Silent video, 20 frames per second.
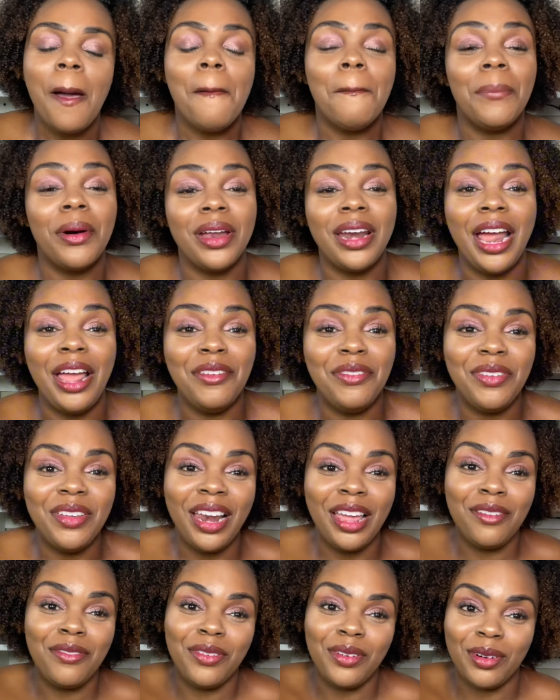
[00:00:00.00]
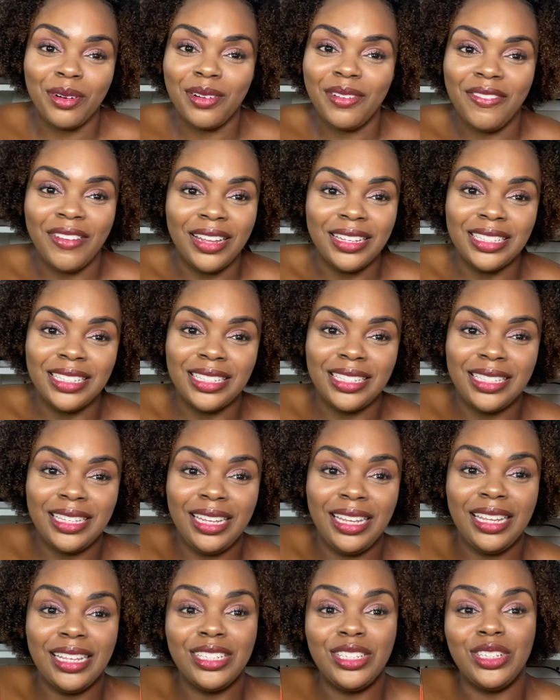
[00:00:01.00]
But I feel like Floral
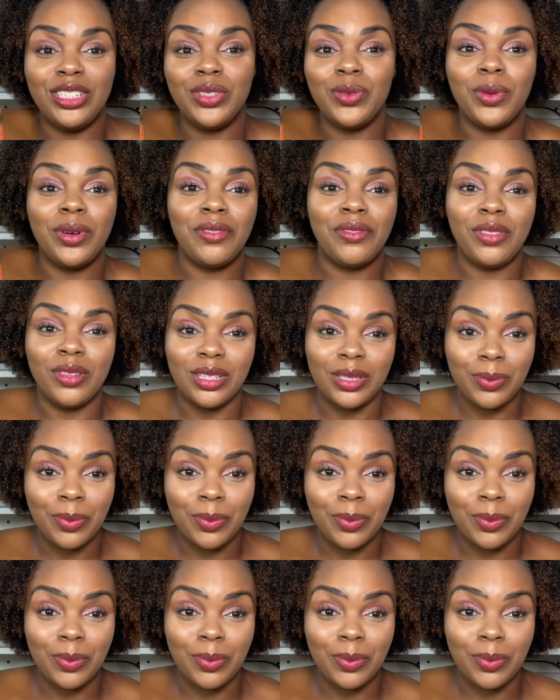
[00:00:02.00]
Fantasy is just one of those